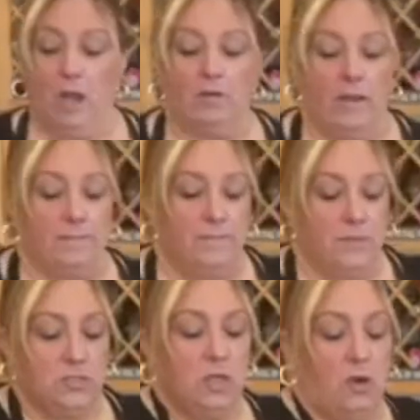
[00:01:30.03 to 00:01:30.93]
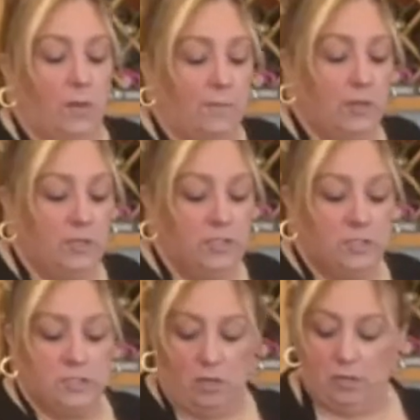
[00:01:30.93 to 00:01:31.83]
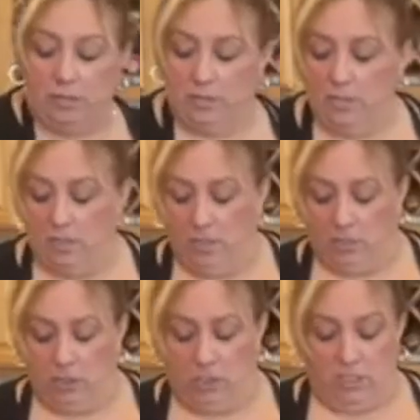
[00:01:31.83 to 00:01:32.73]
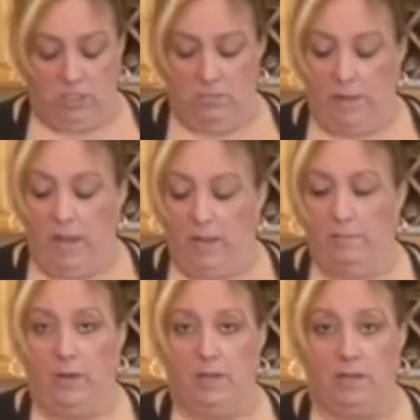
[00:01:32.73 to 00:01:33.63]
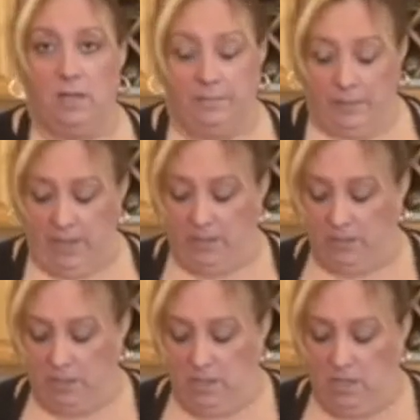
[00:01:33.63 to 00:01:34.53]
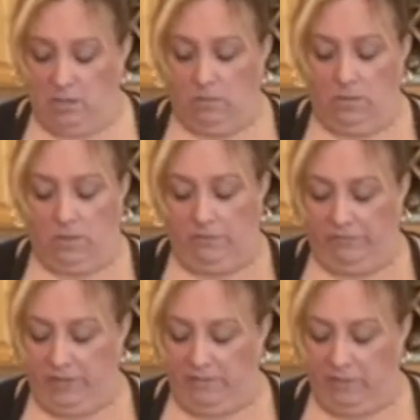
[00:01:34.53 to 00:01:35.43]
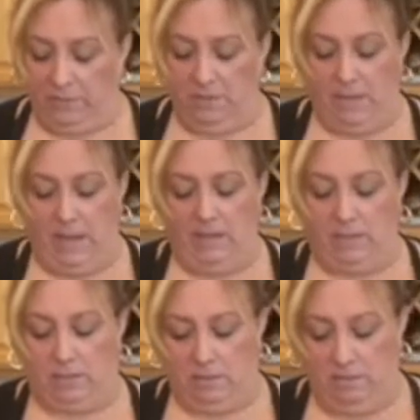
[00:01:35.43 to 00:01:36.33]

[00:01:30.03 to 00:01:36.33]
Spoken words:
right, so I'm gonna start just by breaking a couple eggs in here. We're gonna flavor up some eggs.